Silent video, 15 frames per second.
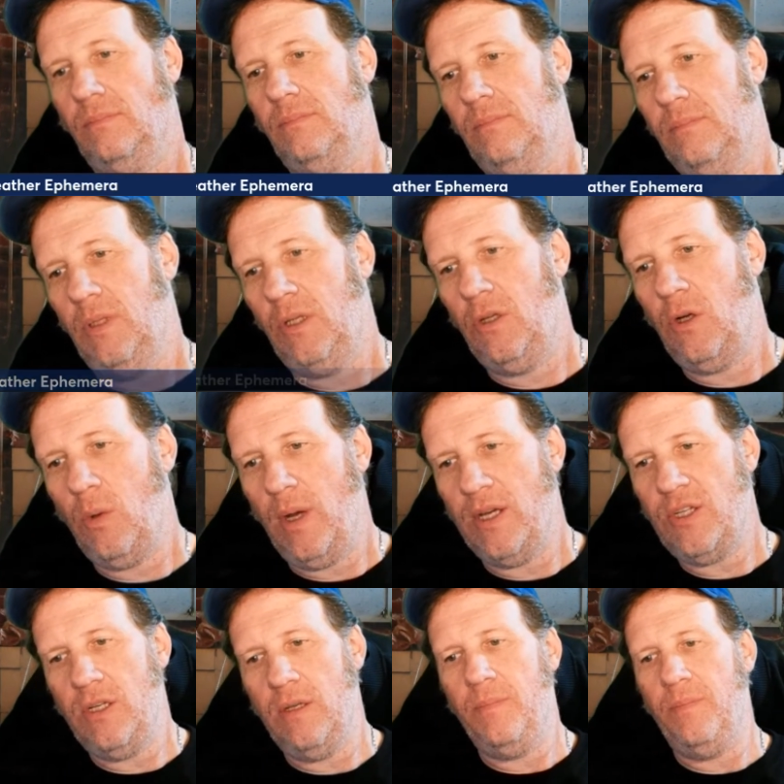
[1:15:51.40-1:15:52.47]
but good
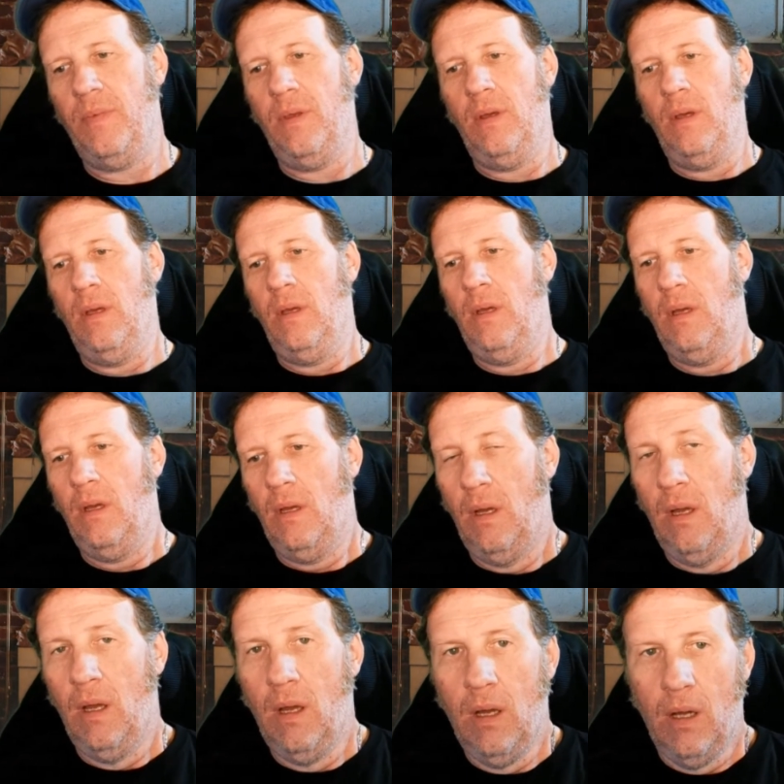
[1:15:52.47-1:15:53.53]
question.
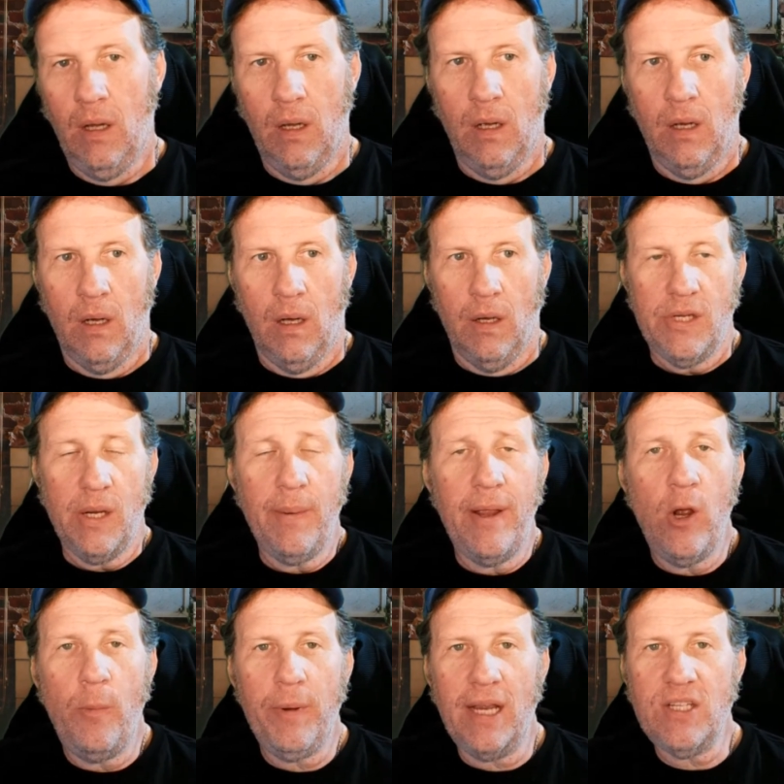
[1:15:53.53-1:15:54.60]
So anyway,
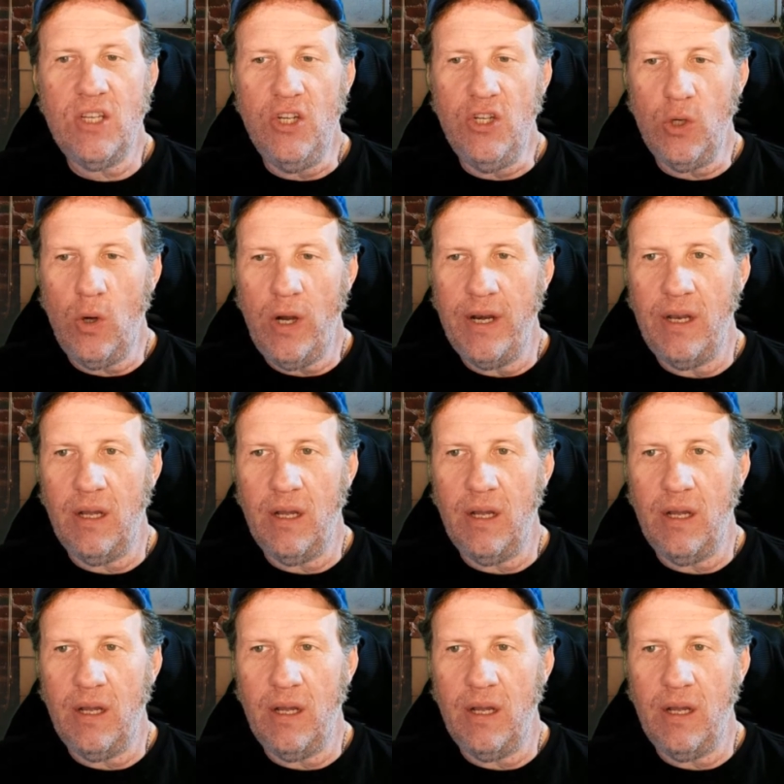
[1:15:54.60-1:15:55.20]
hope you guys enjoyed.